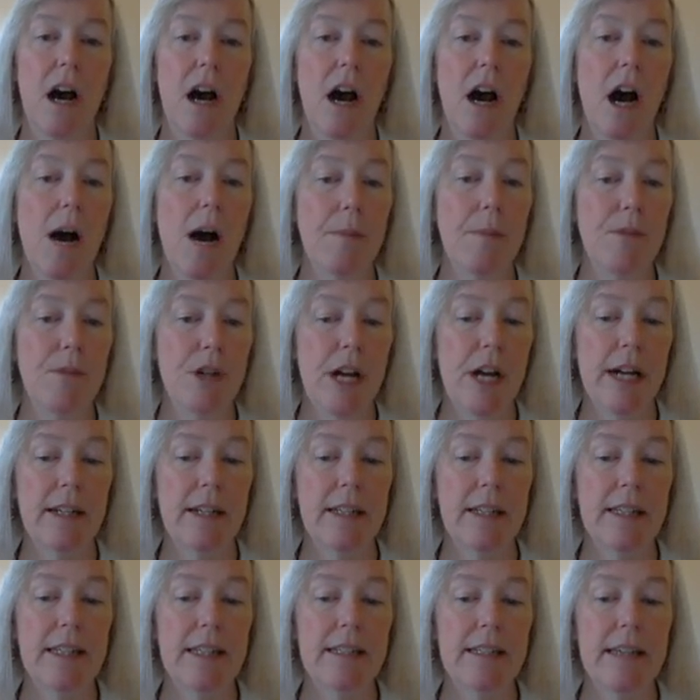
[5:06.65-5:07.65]
object,
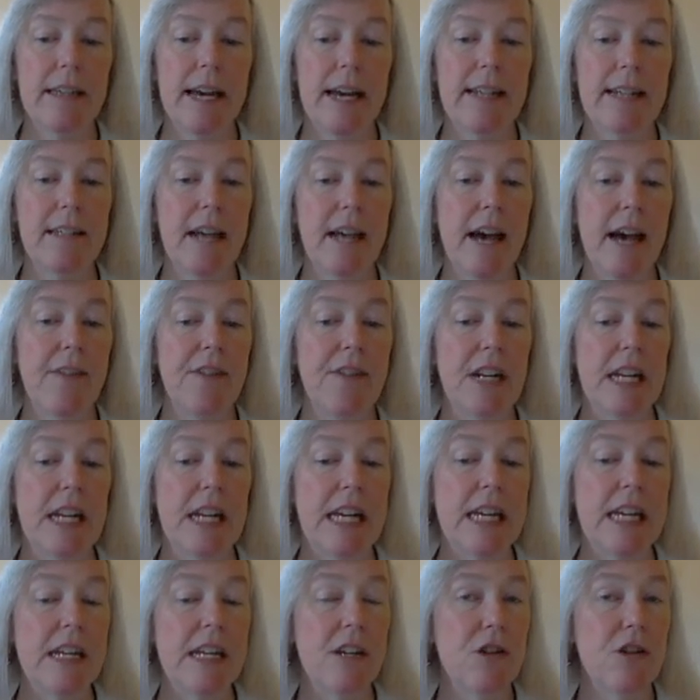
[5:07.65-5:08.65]
in this case I have an
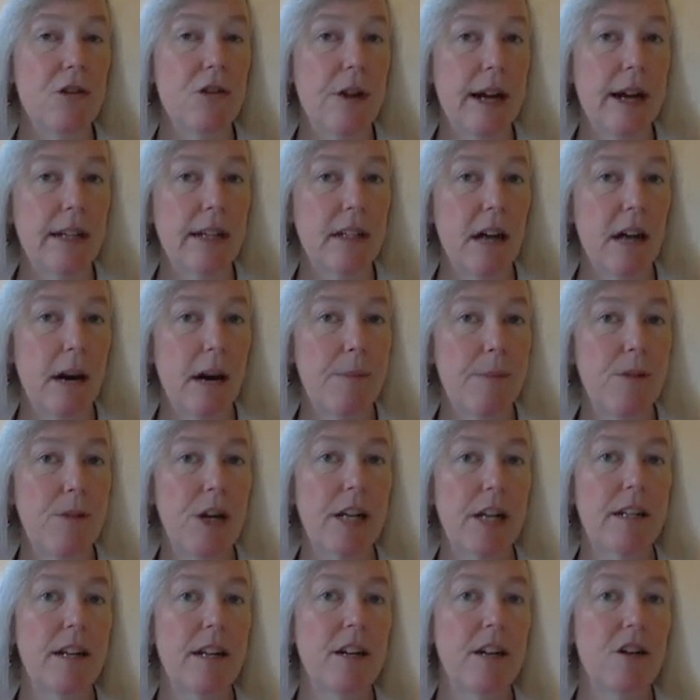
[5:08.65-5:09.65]
indirect
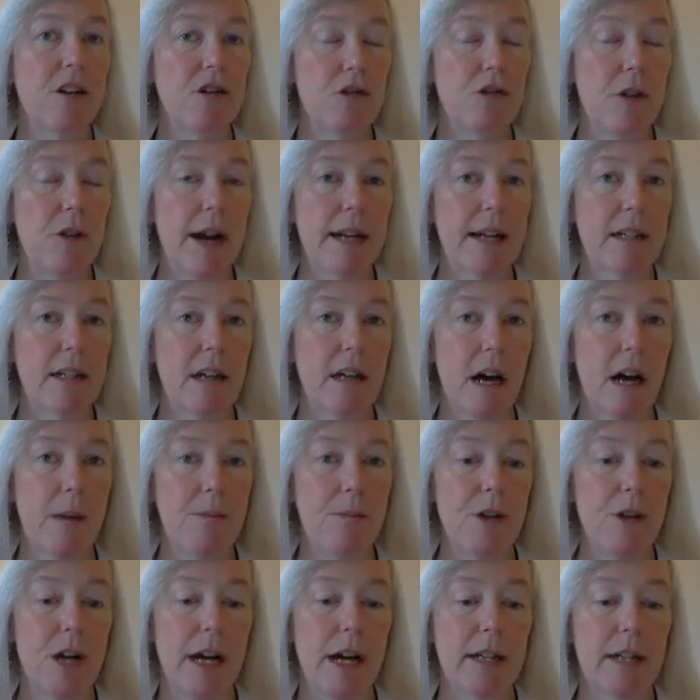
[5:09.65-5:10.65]
object and a direct
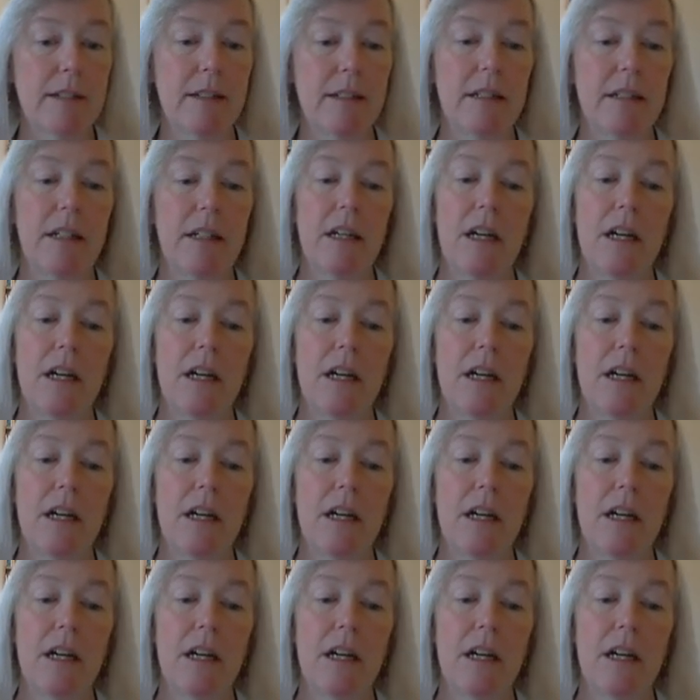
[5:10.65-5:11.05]
object.